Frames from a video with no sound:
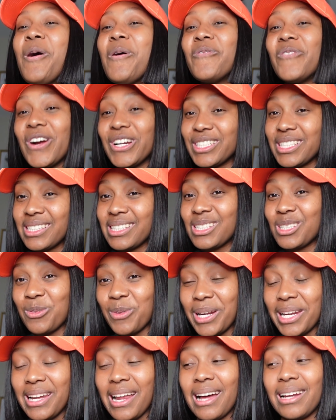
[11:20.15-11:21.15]
versus the
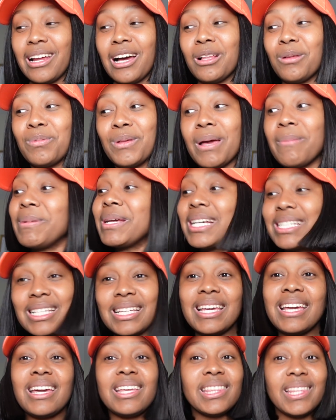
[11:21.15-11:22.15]
$29 plan. Because
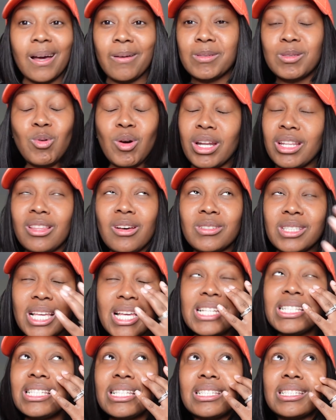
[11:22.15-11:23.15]
again, that was one of those
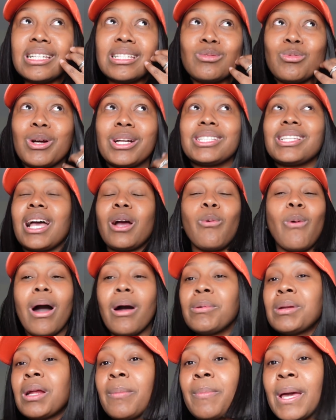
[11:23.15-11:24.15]
instances where it's like, why
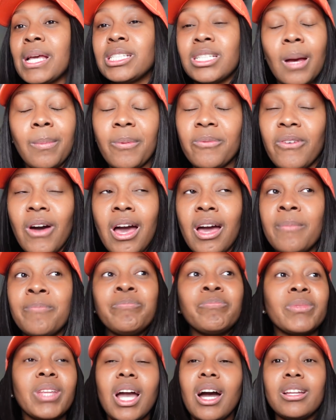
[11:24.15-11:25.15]
would I pay Shopify
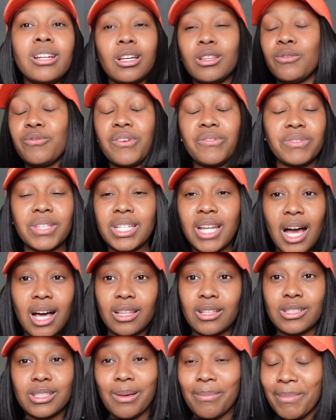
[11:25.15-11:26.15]
another
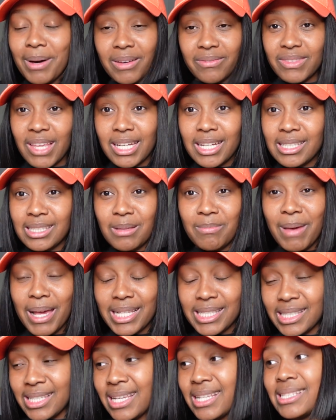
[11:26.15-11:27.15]
$50 a month? That doesn't make
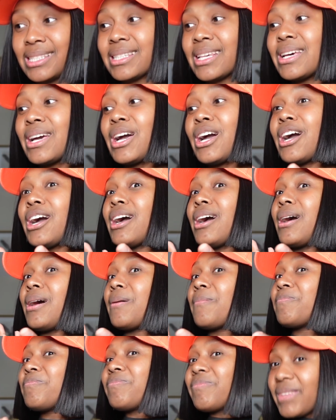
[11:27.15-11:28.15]
sense.
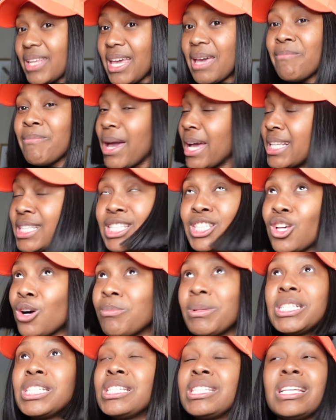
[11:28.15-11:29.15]
It made so
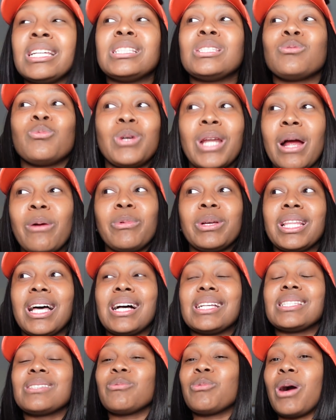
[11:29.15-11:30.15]
much sense when I
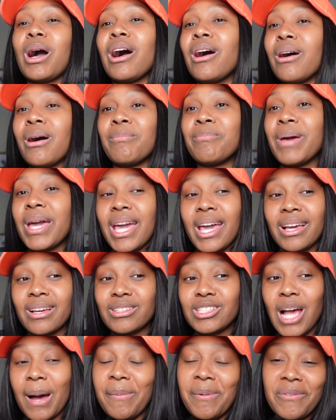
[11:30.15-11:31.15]
realized, wow, I'm paying
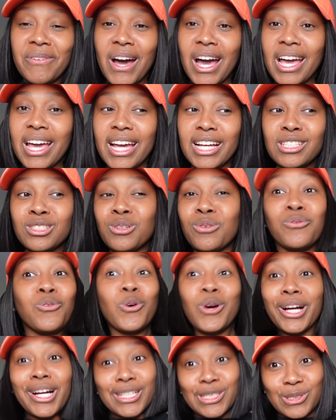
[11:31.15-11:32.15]
Shopify extra
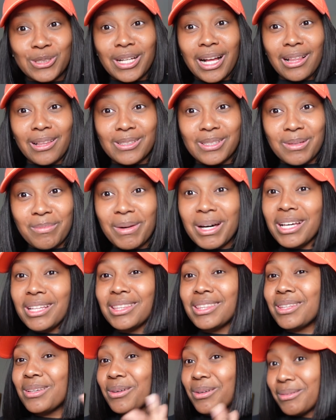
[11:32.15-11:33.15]
$400 a
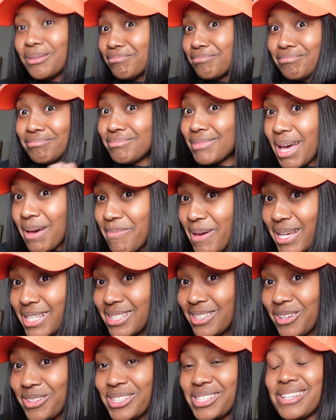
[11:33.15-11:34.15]
month. That makes
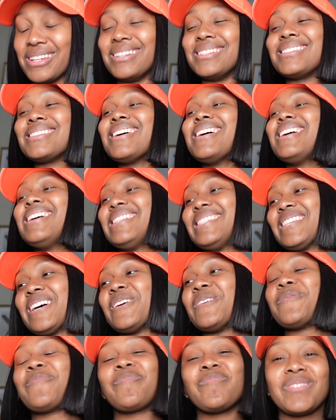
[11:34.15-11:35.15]
no sense.
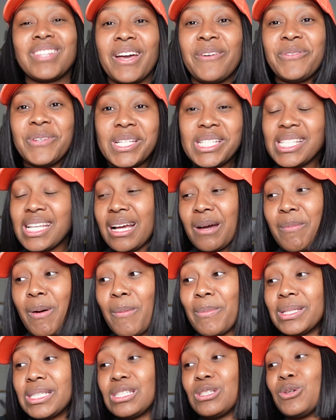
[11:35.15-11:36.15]
So definitely take a
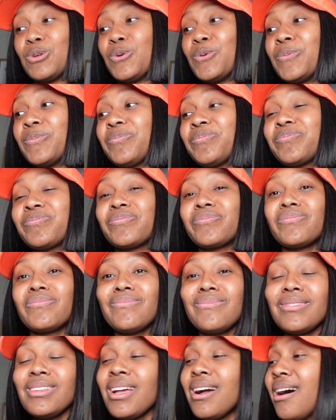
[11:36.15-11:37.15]
moment to
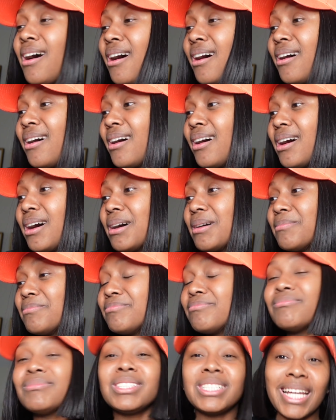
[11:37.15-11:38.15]

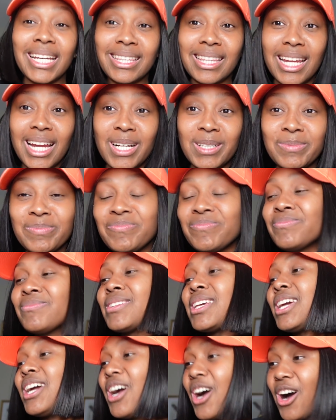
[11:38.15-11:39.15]
check that out.
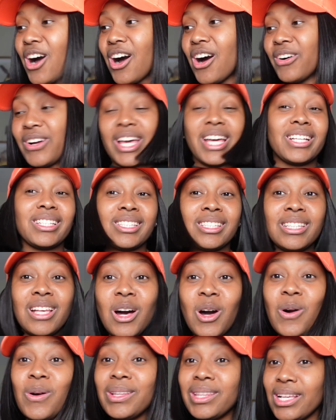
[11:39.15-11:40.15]
Okay,
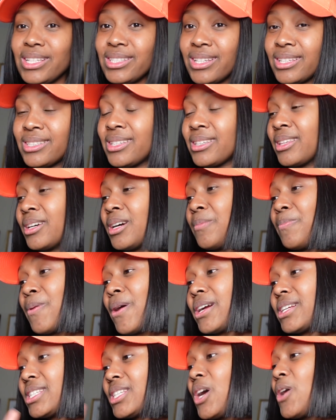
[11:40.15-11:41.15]
so let's get to the good
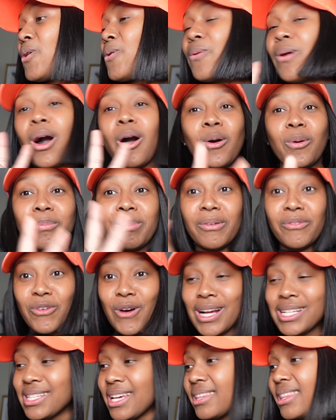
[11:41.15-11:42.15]
part. So, before
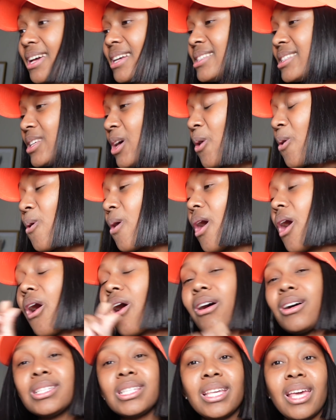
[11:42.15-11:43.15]
I say that, so
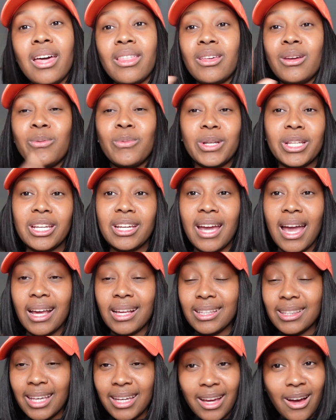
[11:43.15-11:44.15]
altogether, when you
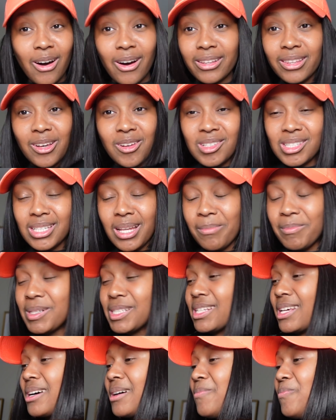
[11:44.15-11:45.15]
calculate all those
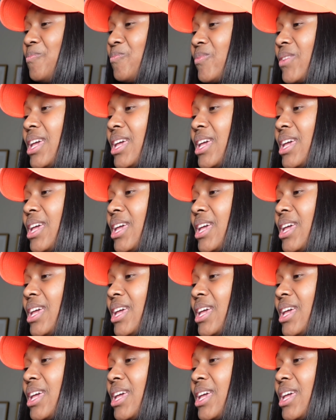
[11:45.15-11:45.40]
numbers up,